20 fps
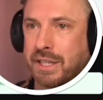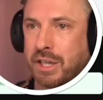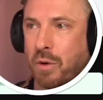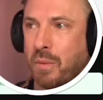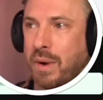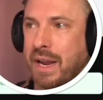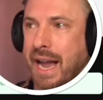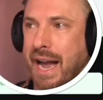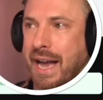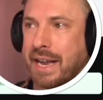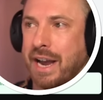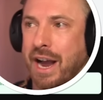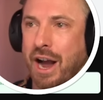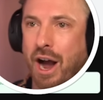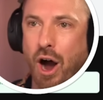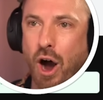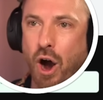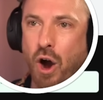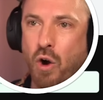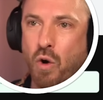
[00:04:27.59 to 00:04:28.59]
So we had
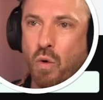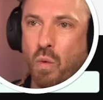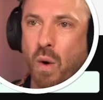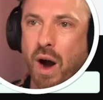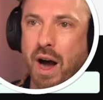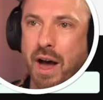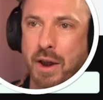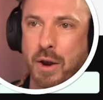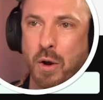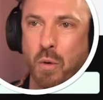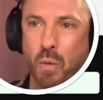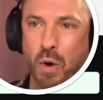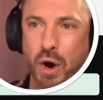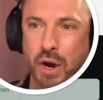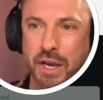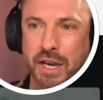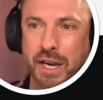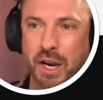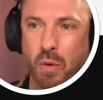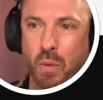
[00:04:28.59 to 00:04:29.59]
o1
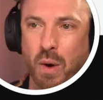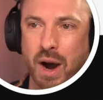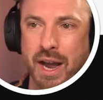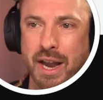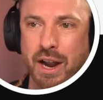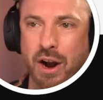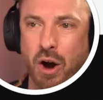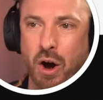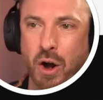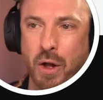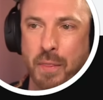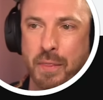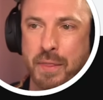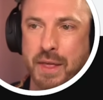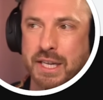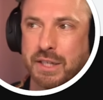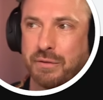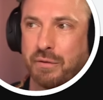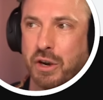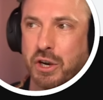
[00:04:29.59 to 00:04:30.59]
working away on
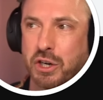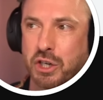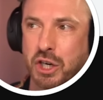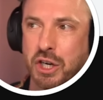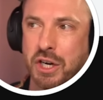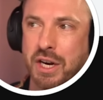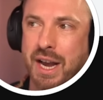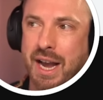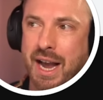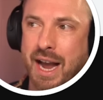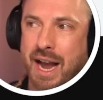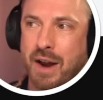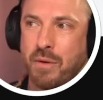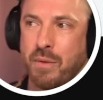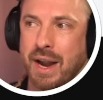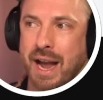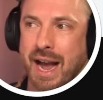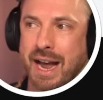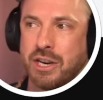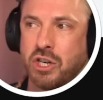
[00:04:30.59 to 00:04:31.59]
this version, and
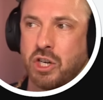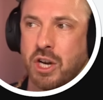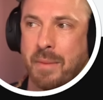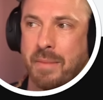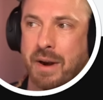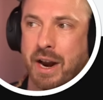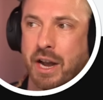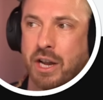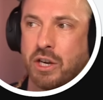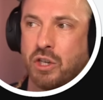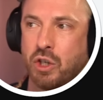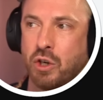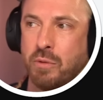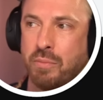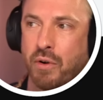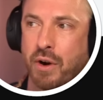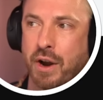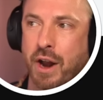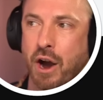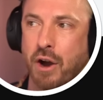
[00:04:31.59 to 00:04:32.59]
we had Gemini
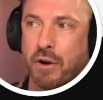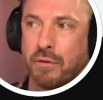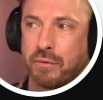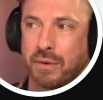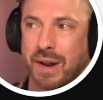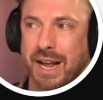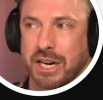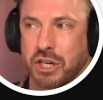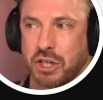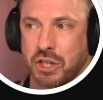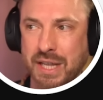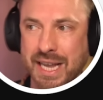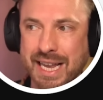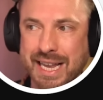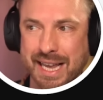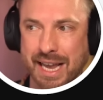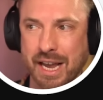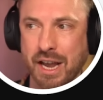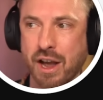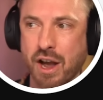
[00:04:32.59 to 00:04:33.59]
2.0 Flash
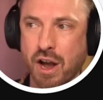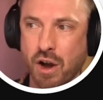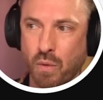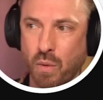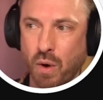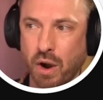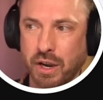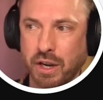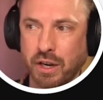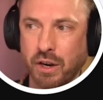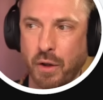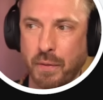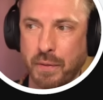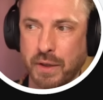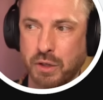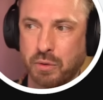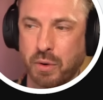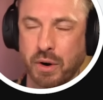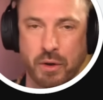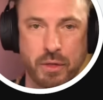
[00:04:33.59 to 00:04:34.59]
Thinking working on
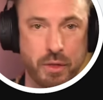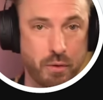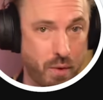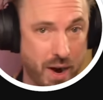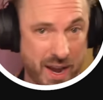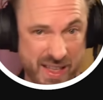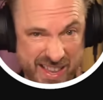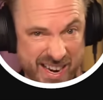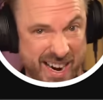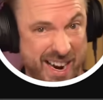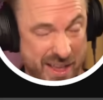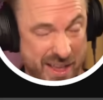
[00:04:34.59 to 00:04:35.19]
this one on the right that